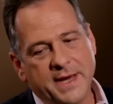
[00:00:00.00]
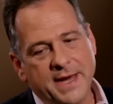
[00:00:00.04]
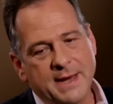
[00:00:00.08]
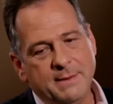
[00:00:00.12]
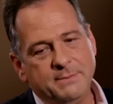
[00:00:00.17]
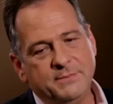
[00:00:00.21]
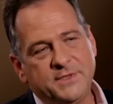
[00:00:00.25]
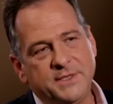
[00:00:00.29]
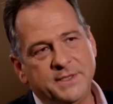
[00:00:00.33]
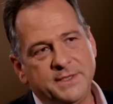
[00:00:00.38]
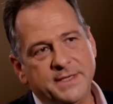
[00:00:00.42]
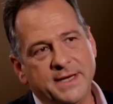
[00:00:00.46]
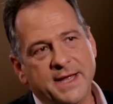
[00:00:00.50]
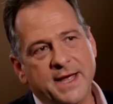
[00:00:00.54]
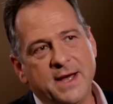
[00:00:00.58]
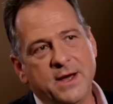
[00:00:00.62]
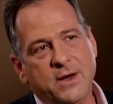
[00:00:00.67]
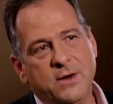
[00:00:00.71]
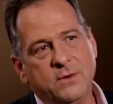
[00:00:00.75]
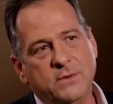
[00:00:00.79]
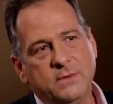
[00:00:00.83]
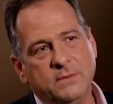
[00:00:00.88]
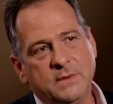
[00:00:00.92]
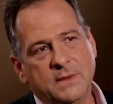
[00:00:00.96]
Hampton
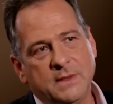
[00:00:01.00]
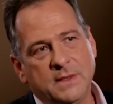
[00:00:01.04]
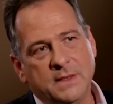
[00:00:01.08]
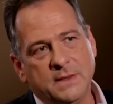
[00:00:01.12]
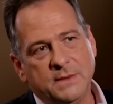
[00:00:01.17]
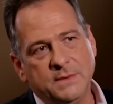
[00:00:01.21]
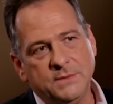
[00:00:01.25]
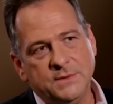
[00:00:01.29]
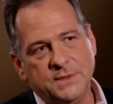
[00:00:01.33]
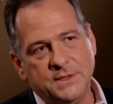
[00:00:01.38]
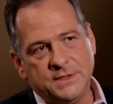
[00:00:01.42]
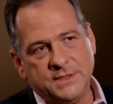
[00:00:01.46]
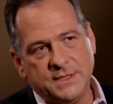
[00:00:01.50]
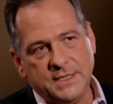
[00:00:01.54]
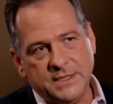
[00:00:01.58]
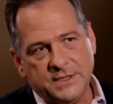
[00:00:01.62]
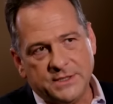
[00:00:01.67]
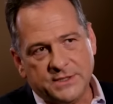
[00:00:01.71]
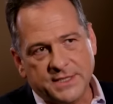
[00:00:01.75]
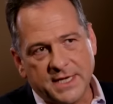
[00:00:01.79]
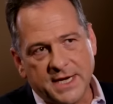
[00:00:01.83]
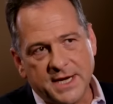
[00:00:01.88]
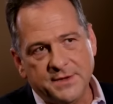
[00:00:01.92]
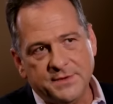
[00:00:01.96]
now, uh, does he
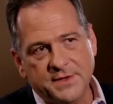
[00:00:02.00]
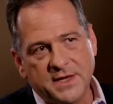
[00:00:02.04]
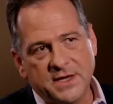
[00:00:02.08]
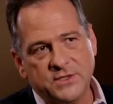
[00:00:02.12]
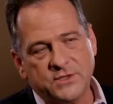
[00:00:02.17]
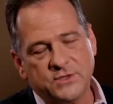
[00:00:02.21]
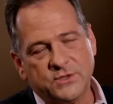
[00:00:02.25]
stay in that